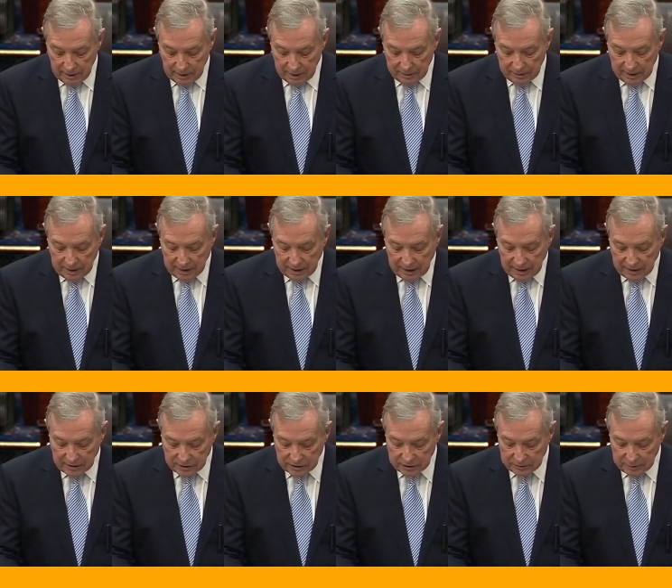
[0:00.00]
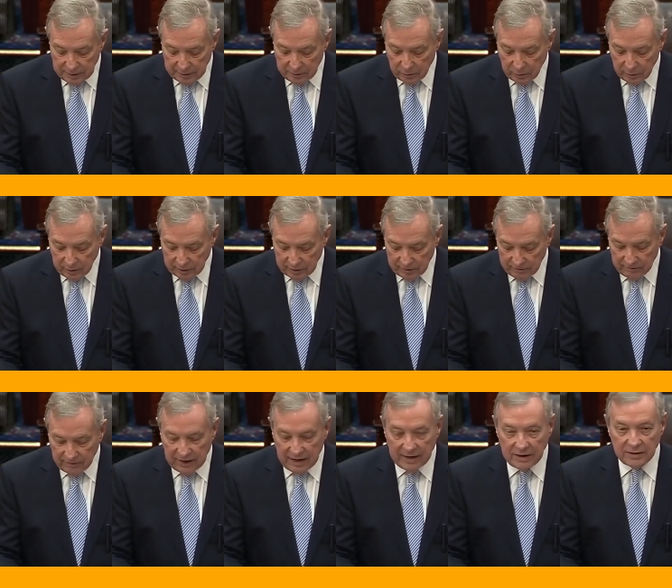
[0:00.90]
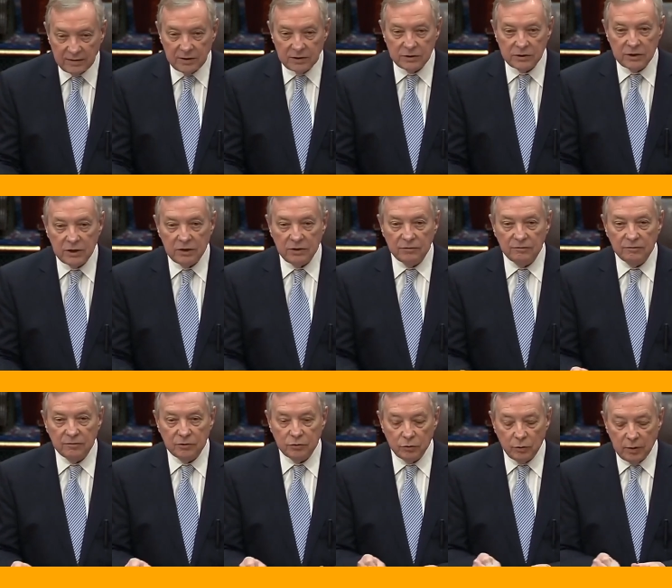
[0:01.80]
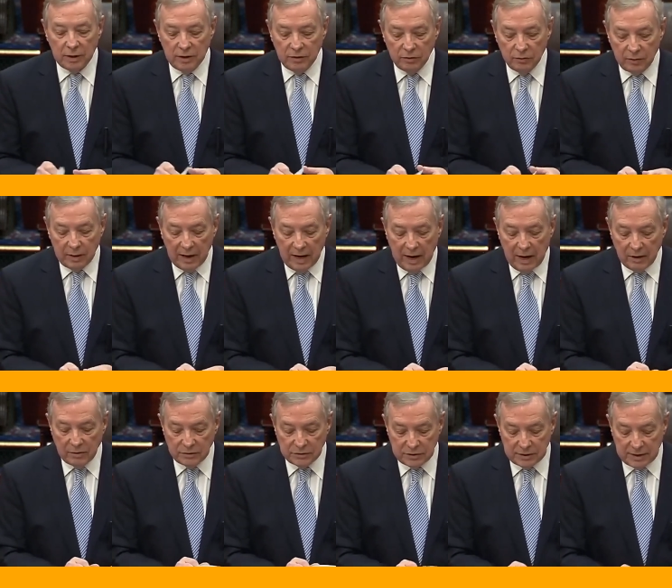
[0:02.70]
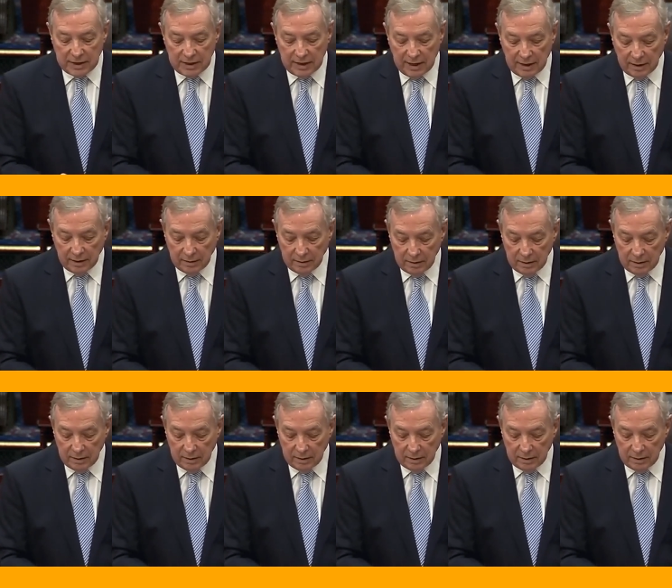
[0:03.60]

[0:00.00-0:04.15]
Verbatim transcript: In many cases, people were confined in their cells for 23 hours a day.